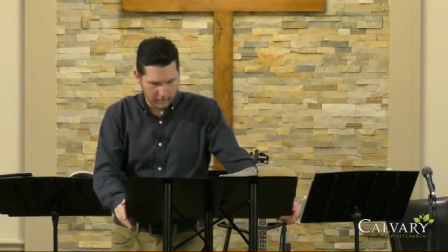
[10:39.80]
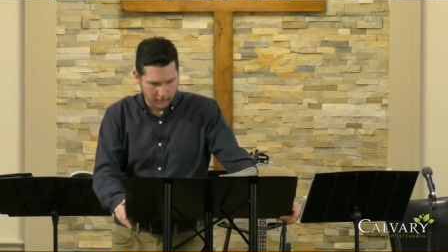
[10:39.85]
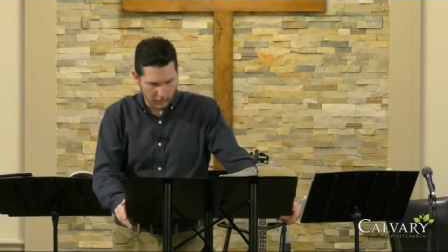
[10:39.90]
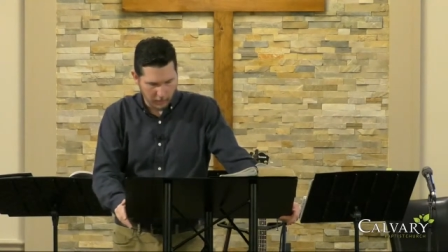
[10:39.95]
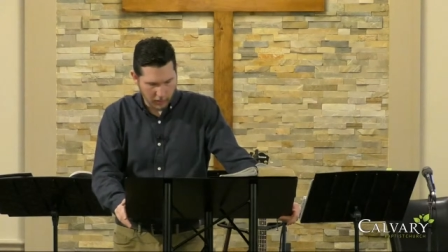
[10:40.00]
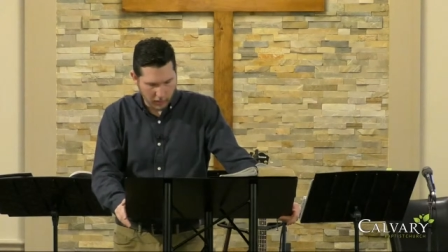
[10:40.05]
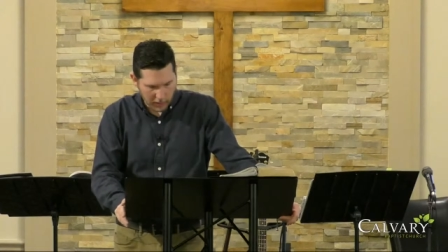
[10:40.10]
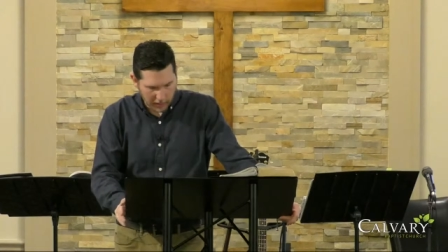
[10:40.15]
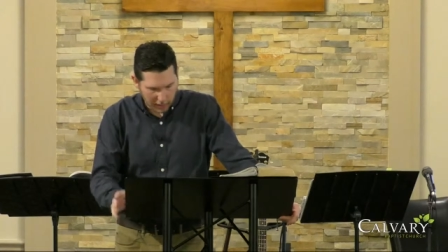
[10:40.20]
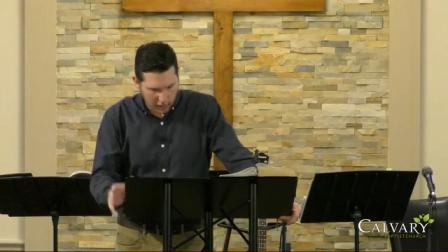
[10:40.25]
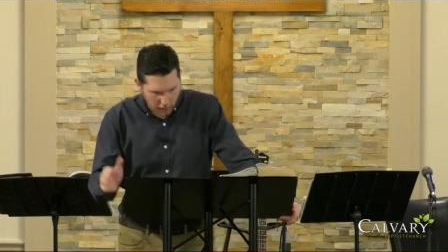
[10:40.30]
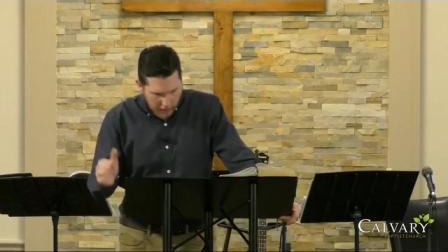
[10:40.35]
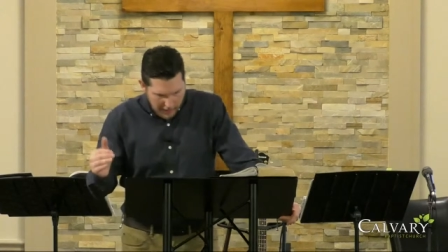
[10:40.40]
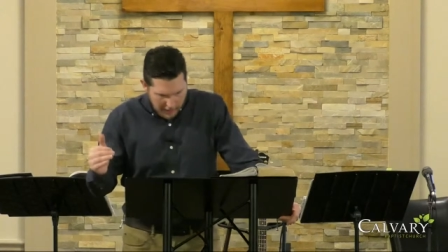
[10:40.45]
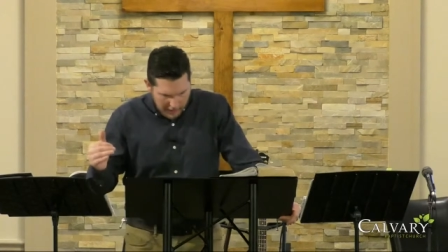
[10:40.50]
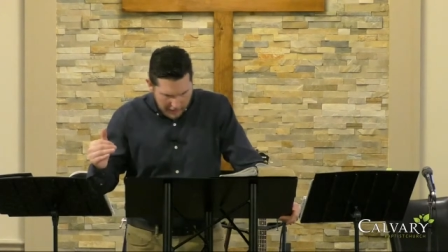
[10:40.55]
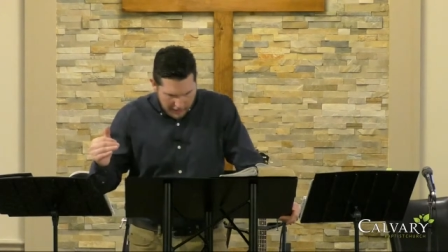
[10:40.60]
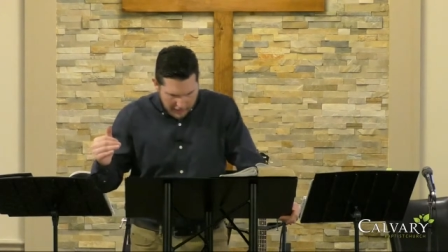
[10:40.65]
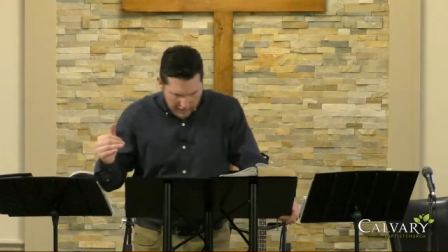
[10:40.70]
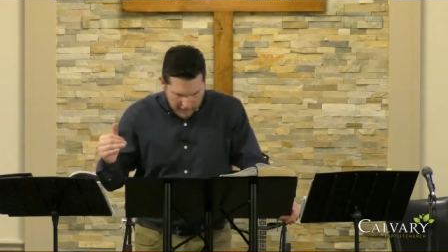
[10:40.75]
We're going to look
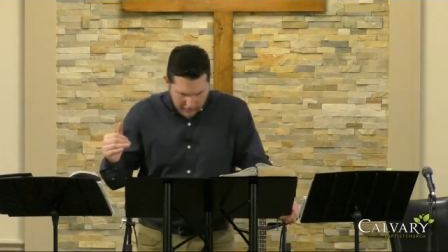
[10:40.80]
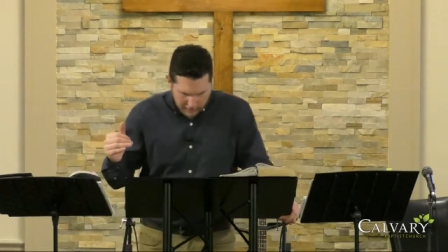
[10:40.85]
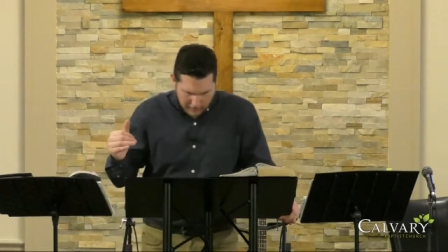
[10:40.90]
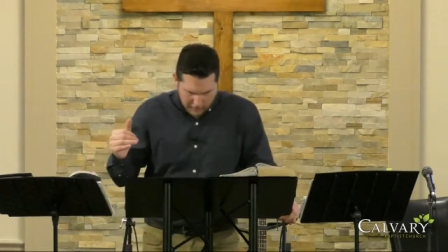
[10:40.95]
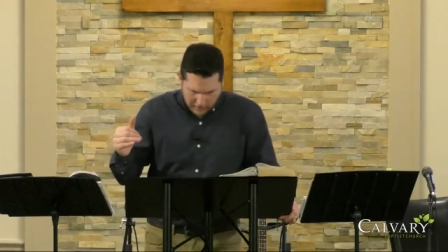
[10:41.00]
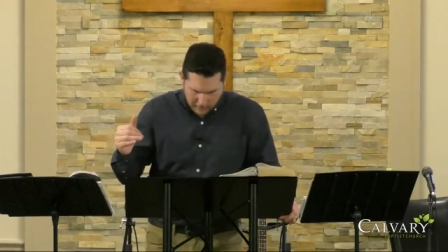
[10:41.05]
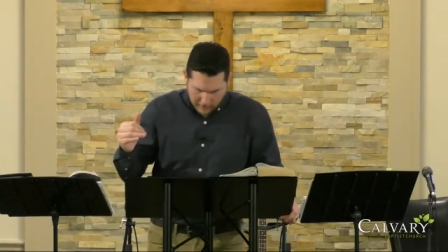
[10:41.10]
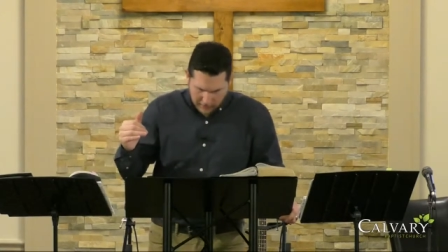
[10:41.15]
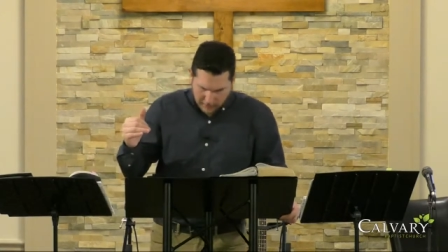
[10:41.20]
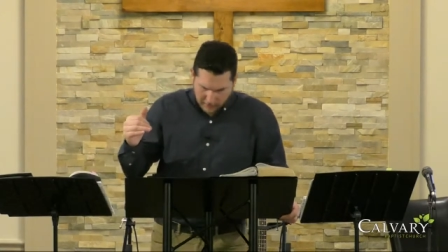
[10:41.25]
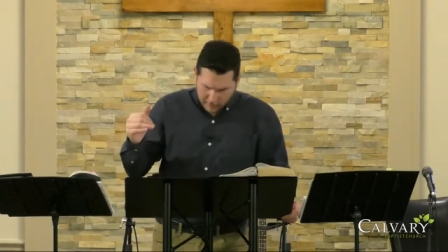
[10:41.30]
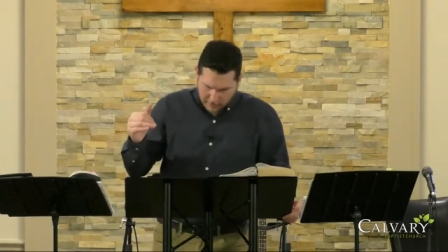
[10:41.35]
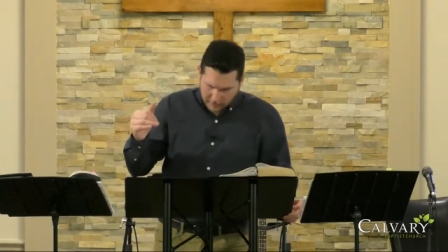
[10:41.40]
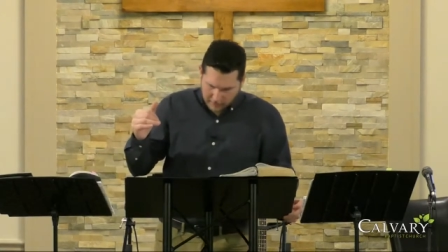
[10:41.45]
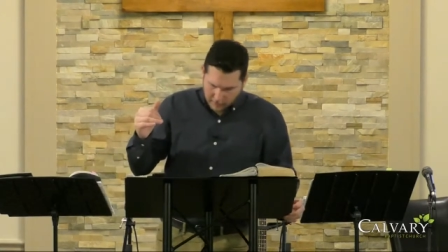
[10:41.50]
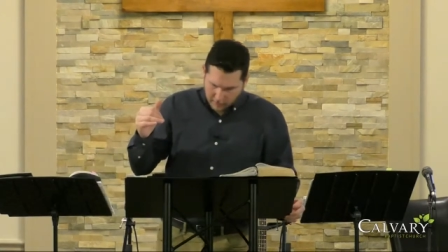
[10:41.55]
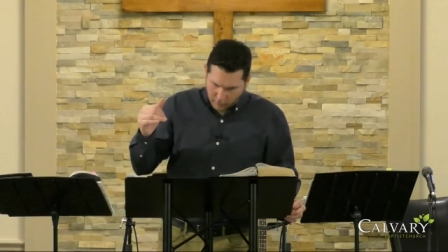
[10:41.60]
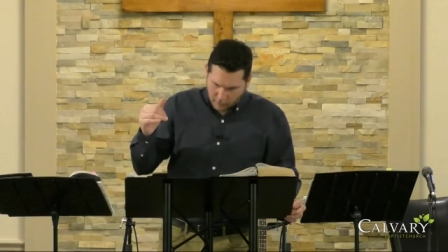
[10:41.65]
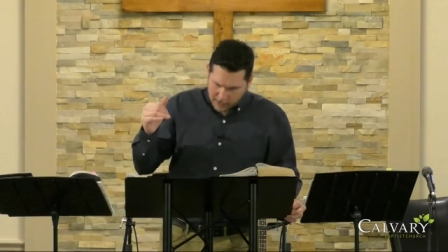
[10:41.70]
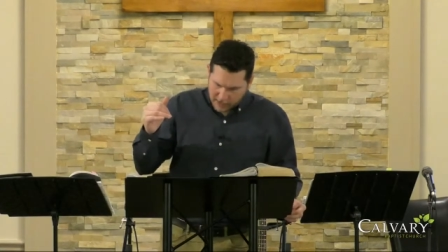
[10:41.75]
at
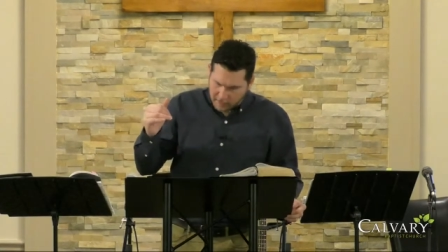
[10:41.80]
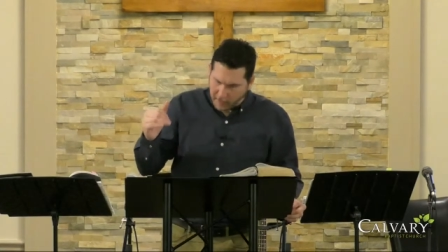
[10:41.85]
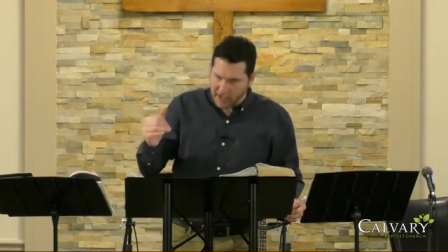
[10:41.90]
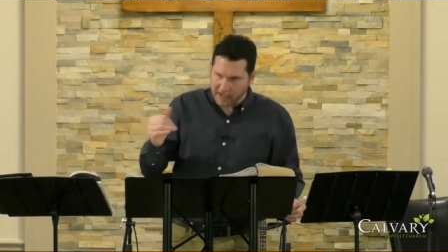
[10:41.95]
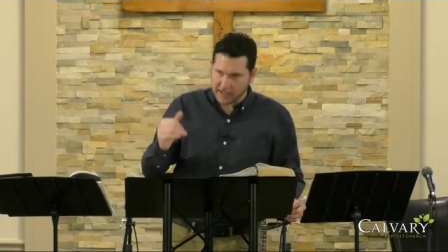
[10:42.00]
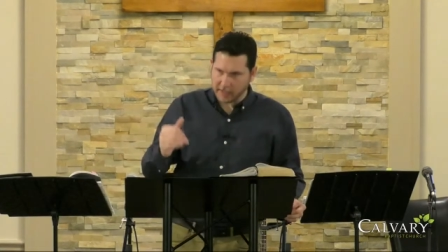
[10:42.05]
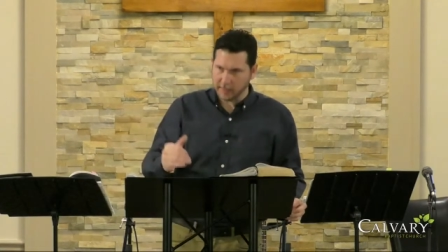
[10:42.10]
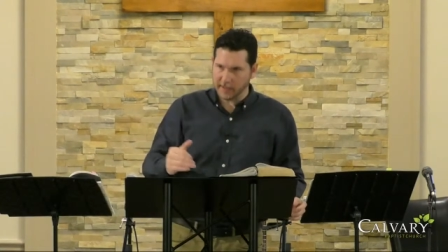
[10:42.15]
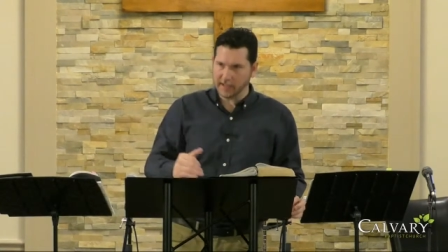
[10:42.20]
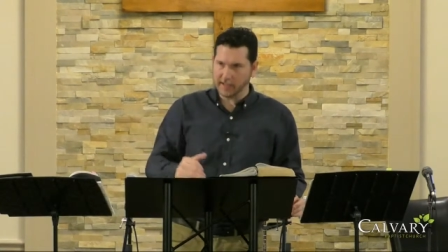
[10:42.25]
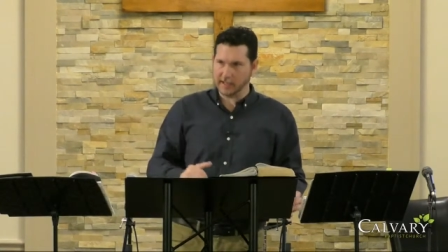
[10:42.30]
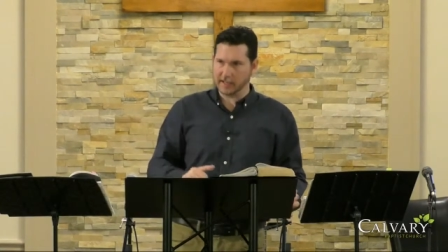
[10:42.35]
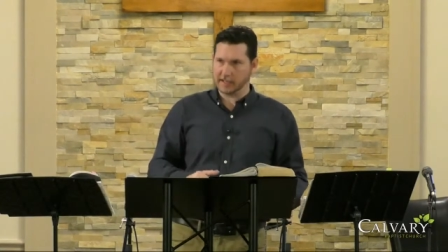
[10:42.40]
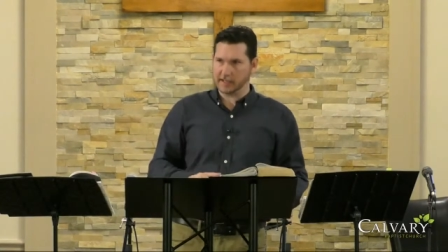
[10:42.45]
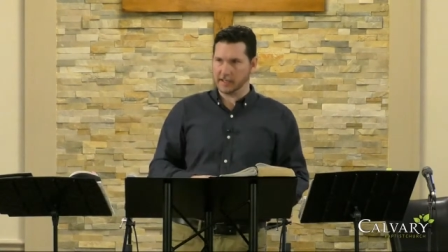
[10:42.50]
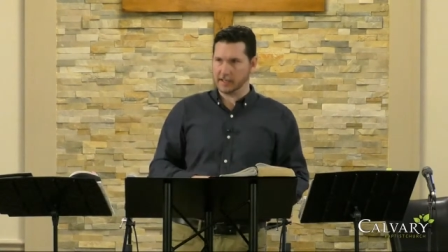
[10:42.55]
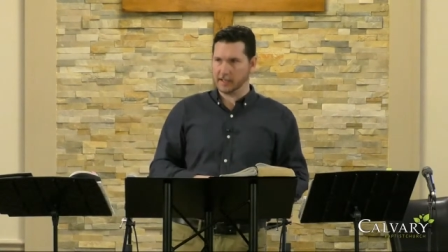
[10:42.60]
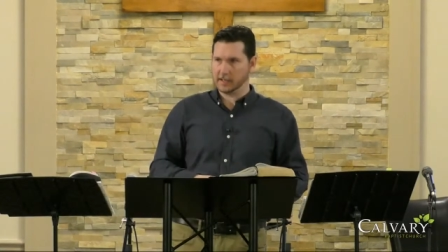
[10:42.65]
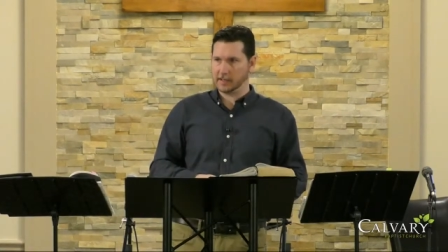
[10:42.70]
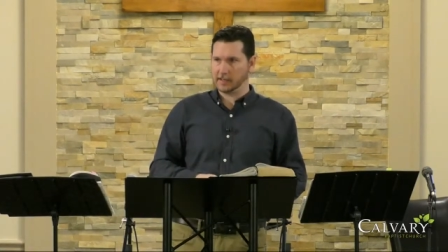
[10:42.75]

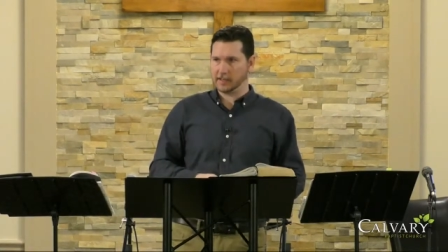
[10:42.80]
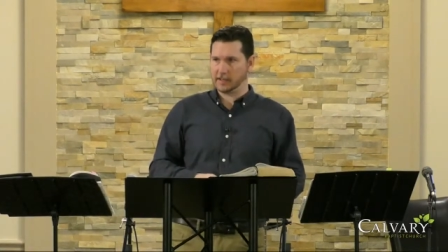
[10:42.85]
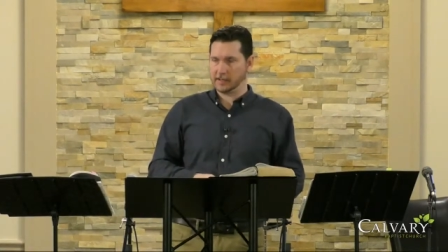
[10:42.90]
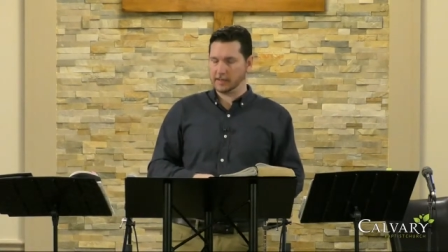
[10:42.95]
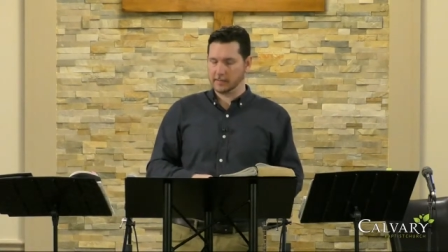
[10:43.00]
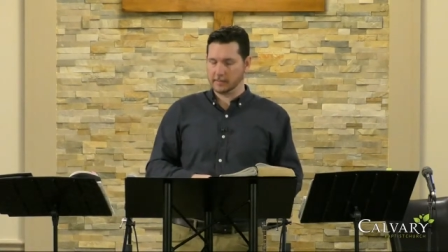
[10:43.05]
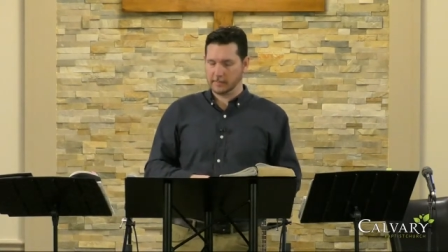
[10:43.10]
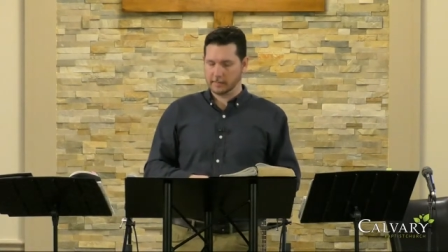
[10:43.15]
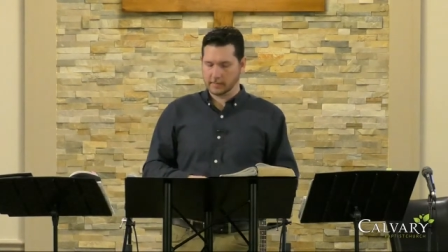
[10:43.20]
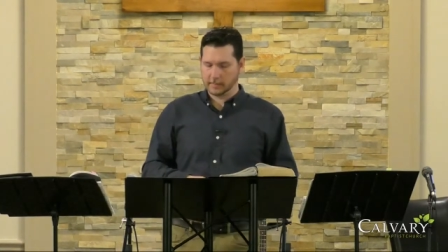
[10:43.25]
responsibilities.